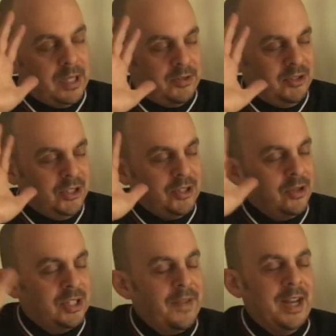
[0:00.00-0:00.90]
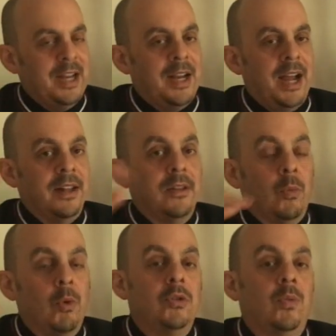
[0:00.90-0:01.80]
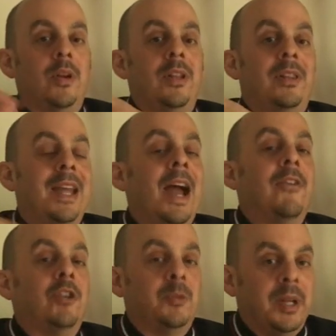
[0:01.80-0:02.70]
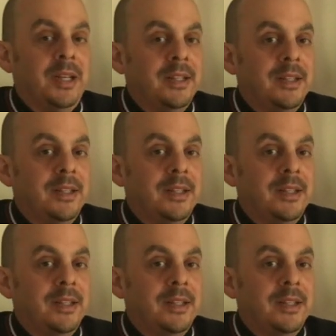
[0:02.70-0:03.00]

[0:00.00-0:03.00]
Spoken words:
Just go 7, 8, 9. The worst one, The Irishman.